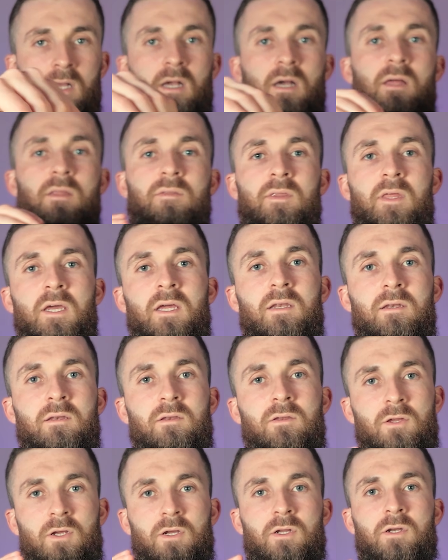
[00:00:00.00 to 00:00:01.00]
And
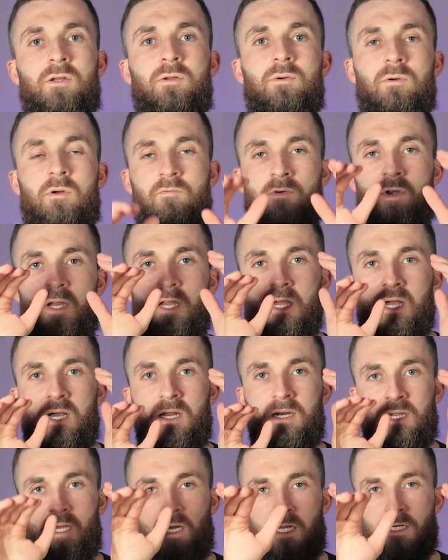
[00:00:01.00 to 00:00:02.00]
then you're going to do a rear
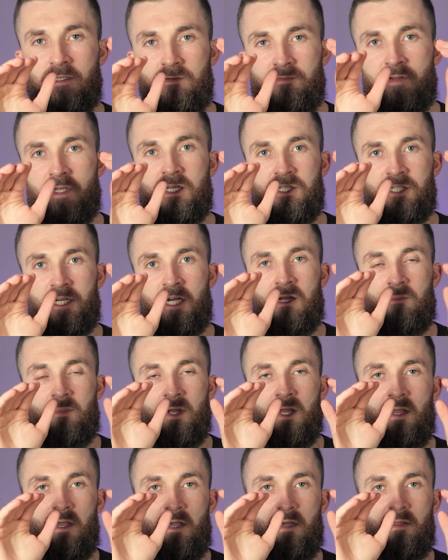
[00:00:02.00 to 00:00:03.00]
hand catch of their jab
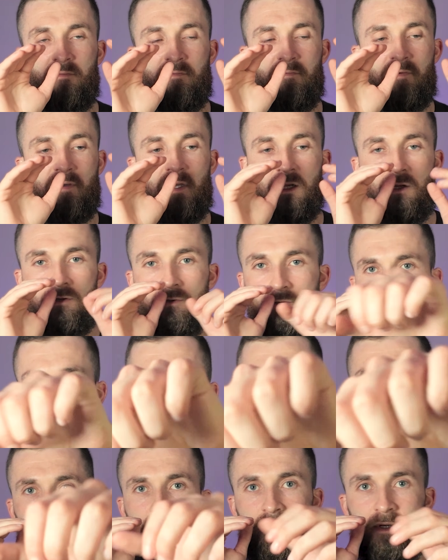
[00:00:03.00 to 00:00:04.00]
and fire your
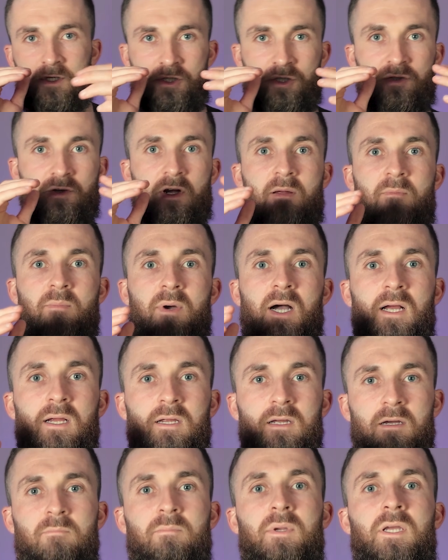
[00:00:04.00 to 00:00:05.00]
jab straight
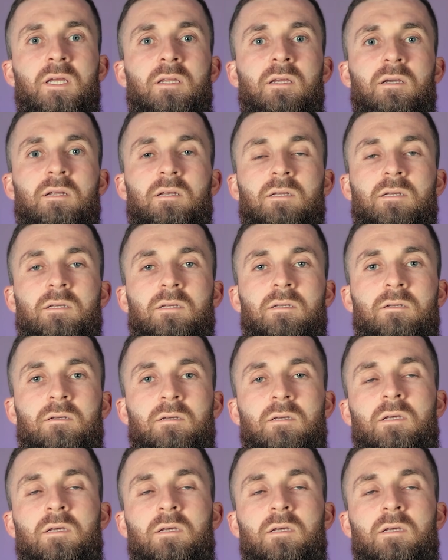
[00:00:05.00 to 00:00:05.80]
back immediately.